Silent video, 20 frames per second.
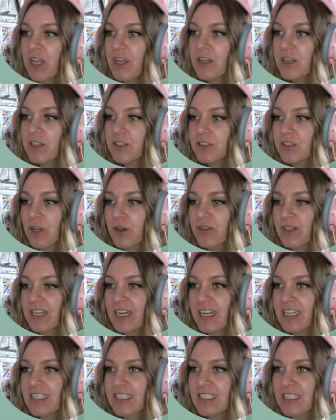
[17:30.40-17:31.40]
So the
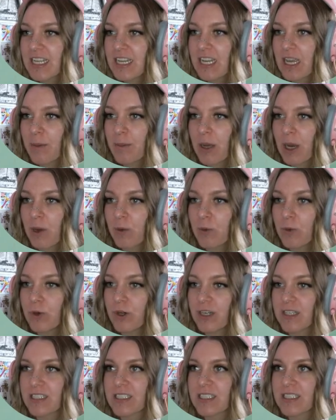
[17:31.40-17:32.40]
nice thing about
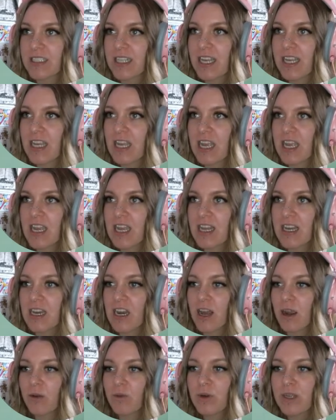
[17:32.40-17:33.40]
wards is they
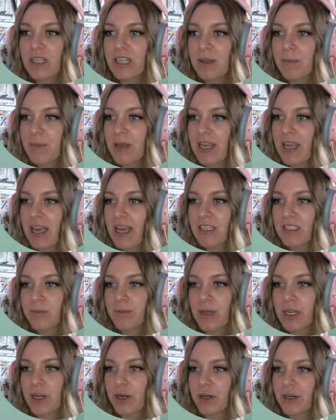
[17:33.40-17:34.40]
can really be as
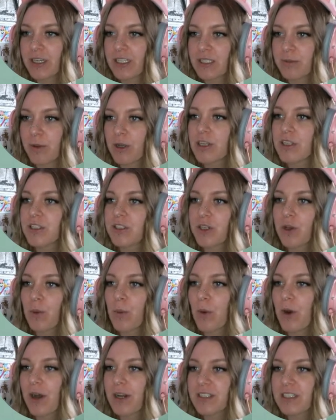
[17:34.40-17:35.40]
big or as small as you
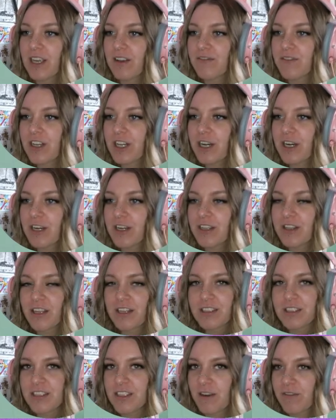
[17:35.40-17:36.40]
want. I figure
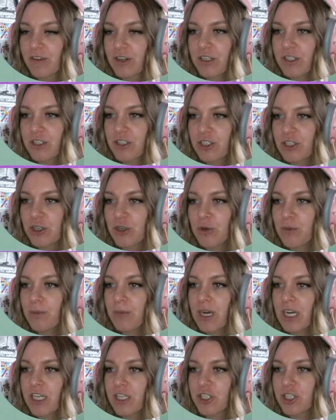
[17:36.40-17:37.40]
there's never too
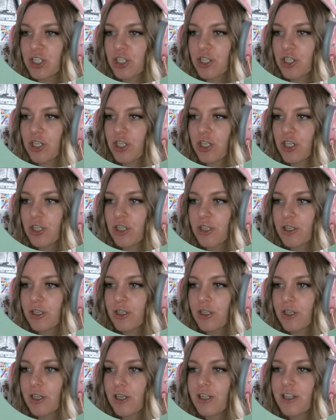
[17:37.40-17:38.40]
much.
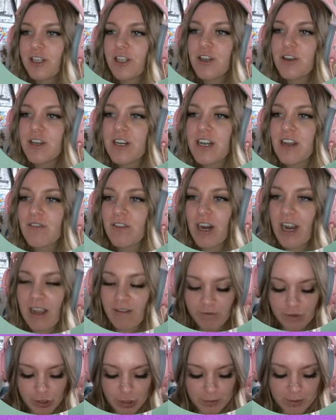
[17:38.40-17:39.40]
You can never
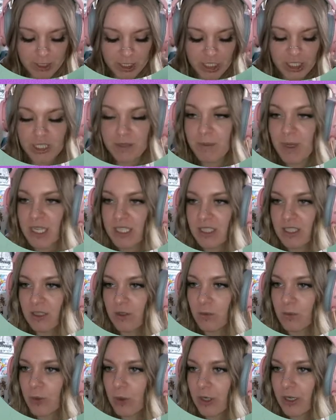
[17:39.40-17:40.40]
have too much space in
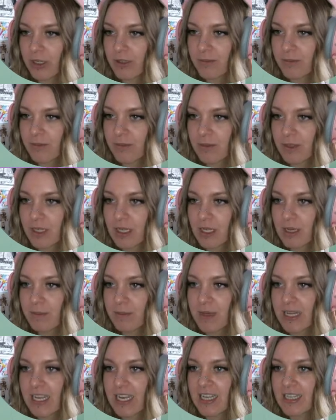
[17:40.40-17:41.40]
the ward
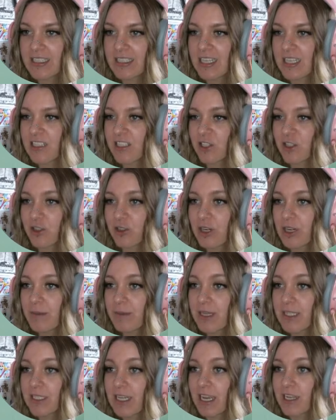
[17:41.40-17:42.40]
because it's a
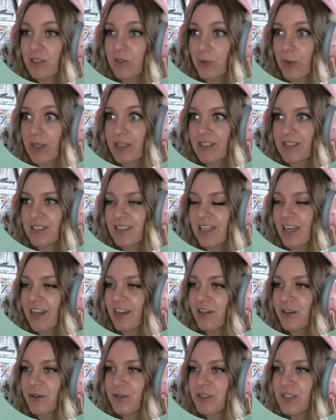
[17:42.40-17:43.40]
treatment as well as a
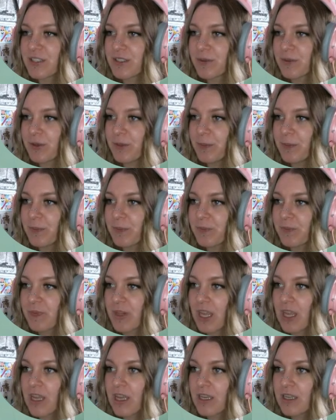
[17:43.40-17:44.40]
diagnosis room.
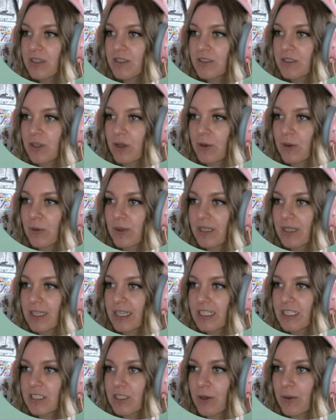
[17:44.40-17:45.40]
So
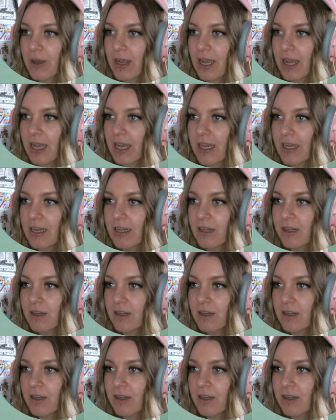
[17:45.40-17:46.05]
let's go ahead